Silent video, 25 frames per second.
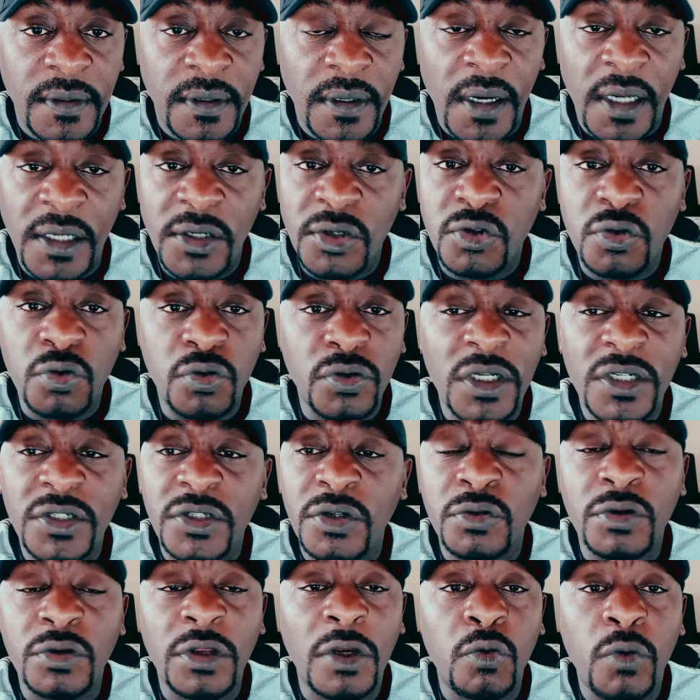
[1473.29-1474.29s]
And it will not
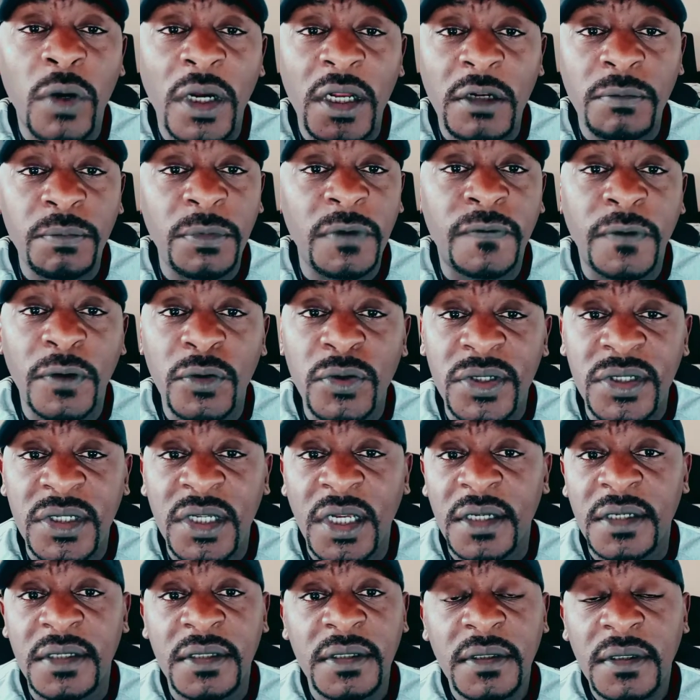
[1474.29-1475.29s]
take you a while before you
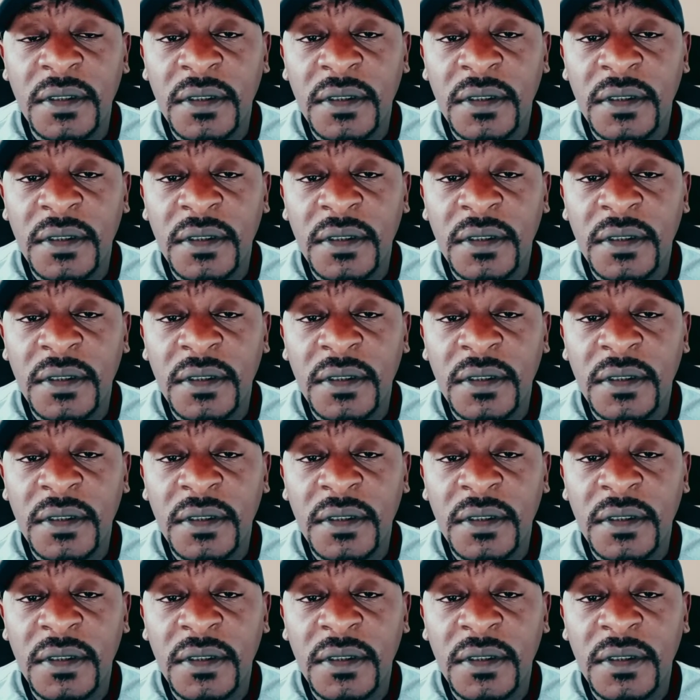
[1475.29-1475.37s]
start